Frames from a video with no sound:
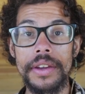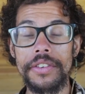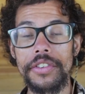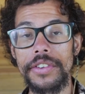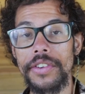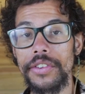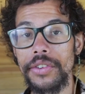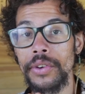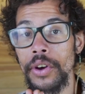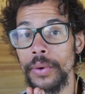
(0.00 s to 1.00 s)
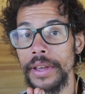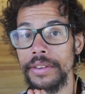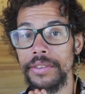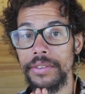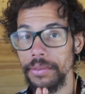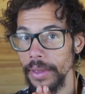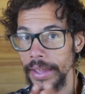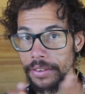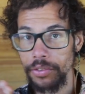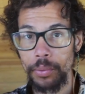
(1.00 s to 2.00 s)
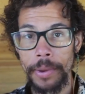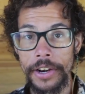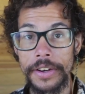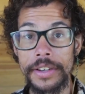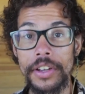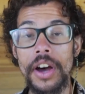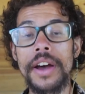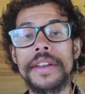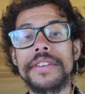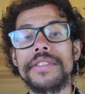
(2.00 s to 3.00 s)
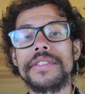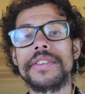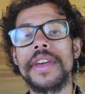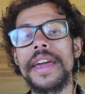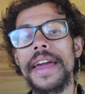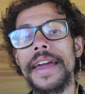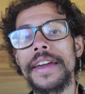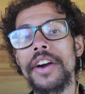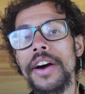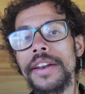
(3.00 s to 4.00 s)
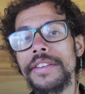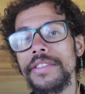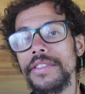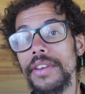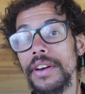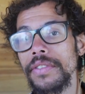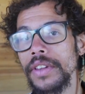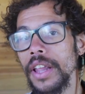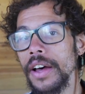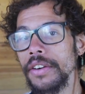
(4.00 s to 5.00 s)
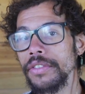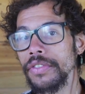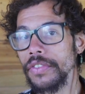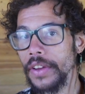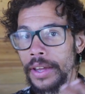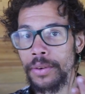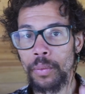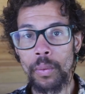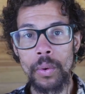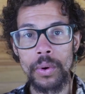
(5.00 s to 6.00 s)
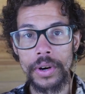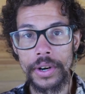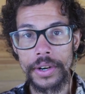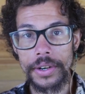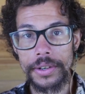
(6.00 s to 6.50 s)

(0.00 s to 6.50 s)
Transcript: She's also known as a Sumerian goddess, a goddess of love and war.